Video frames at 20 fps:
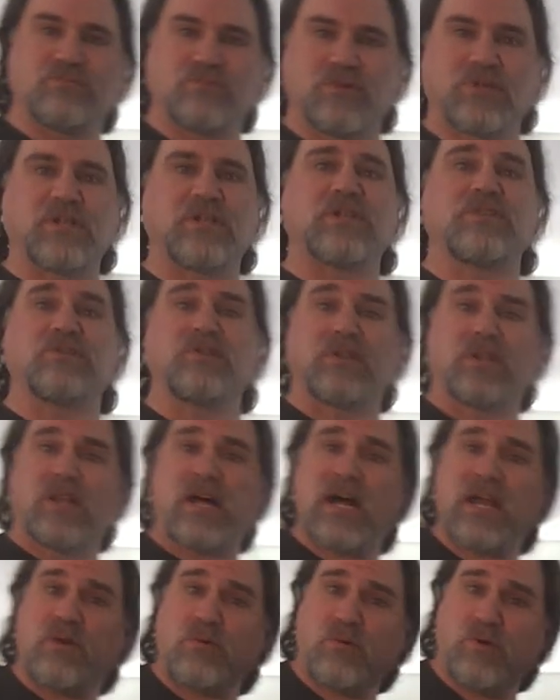And we're going to do a
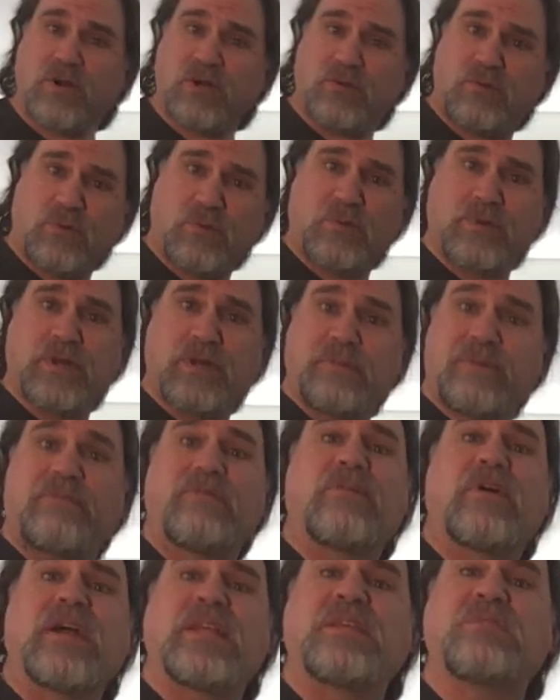lot of work where we're going to be
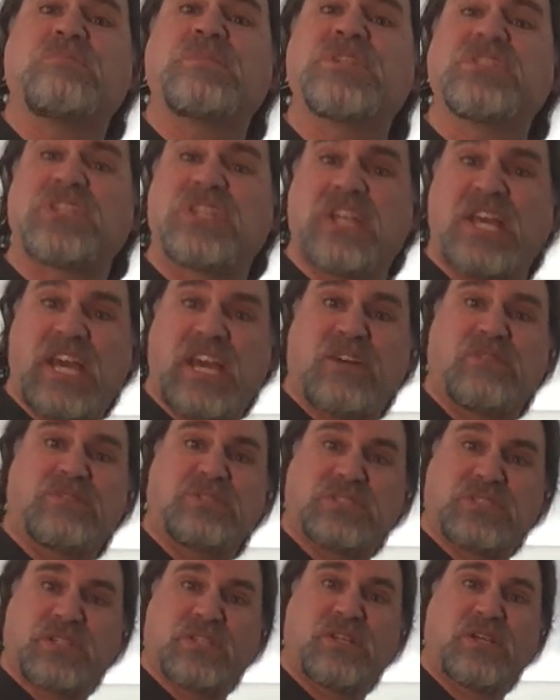finding missing
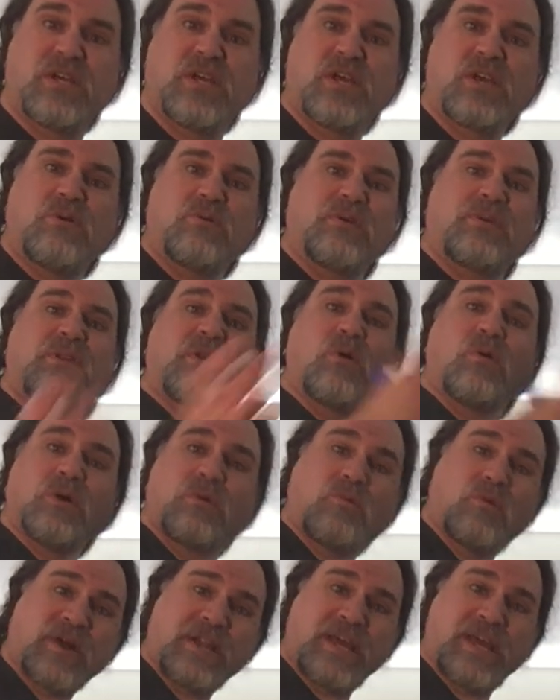angles. We know what
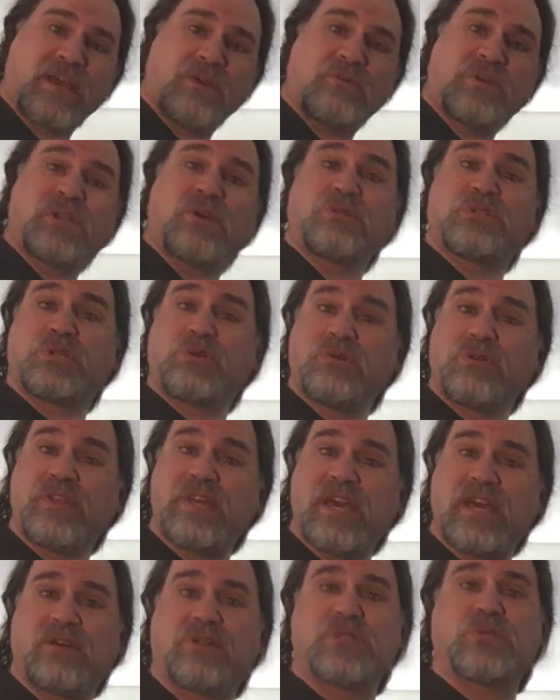one we know two of
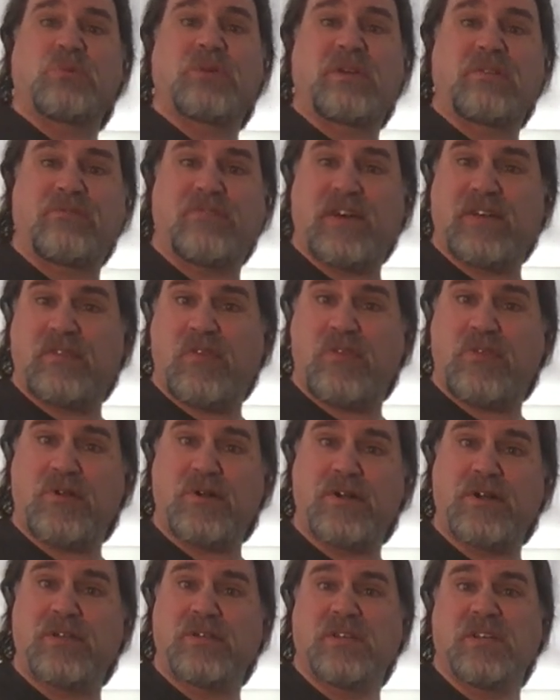the angles, we can find the
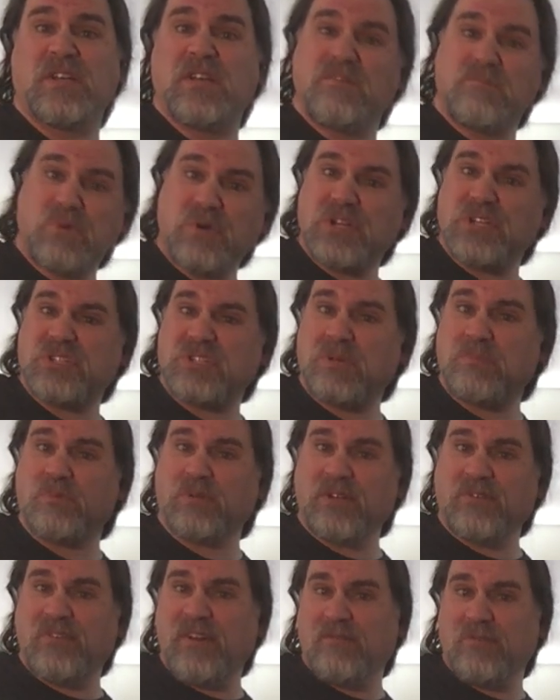third. Pretty
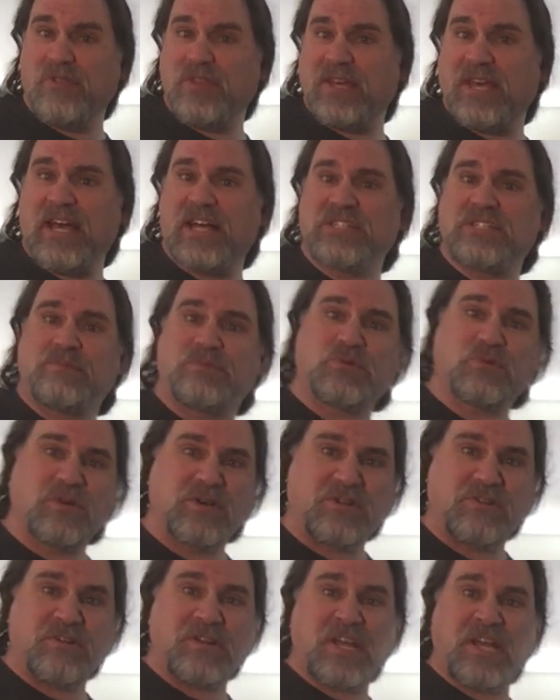simple. If everything adds up to
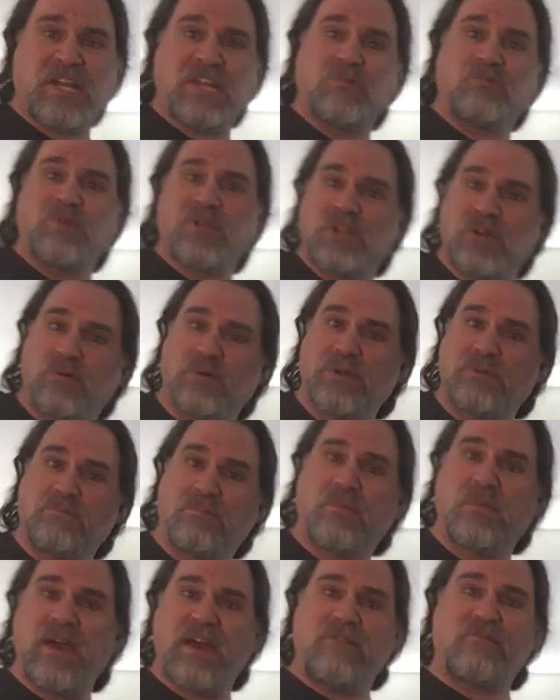180 and we know what
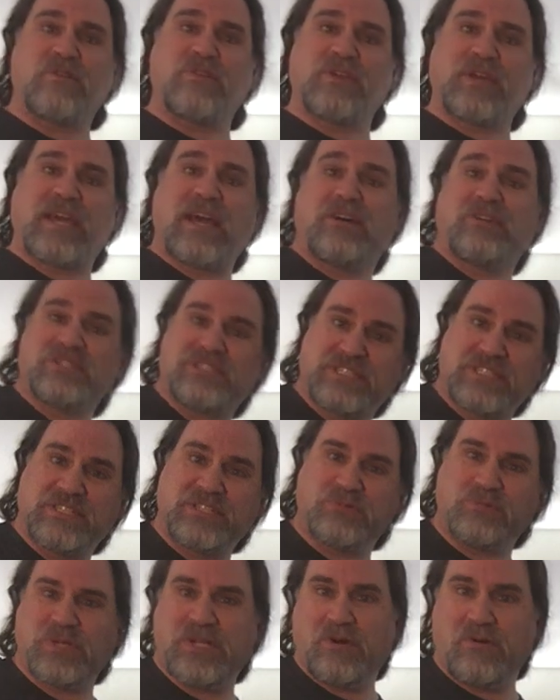everything else
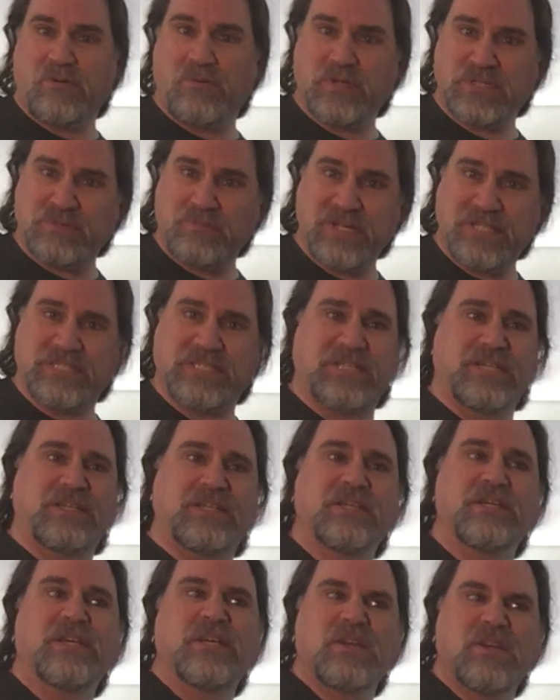is, we know what's missing,
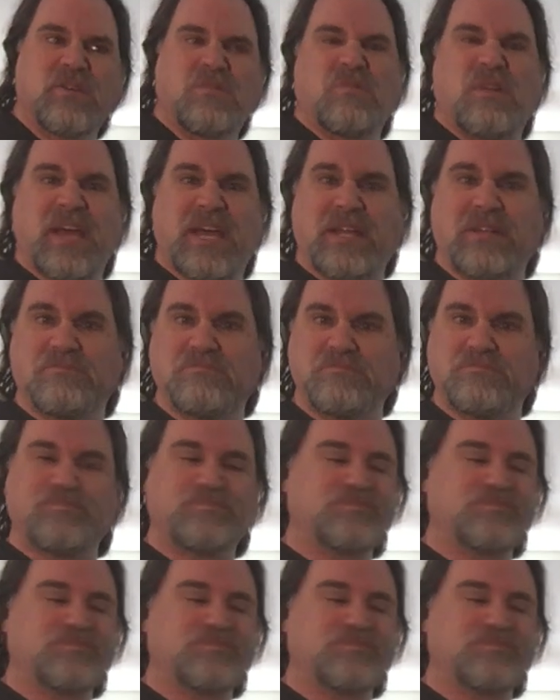right?